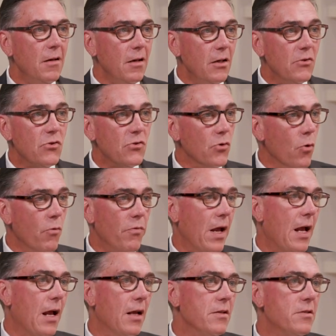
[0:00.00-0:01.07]
is so
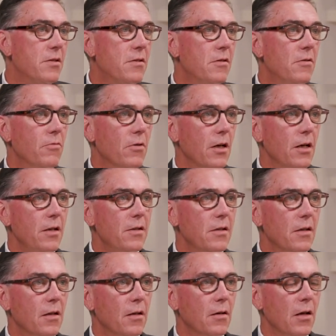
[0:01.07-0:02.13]
vast, right?
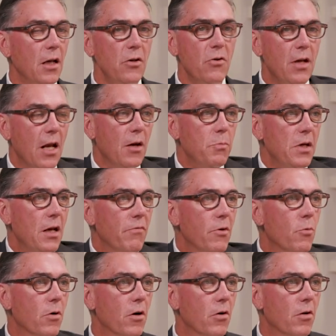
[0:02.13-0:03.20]
And you can't be
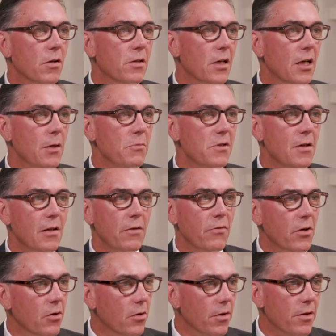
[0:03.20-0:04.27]
everywhere at all times
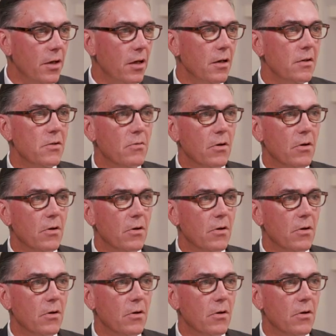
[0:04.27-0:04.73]
delivering all things,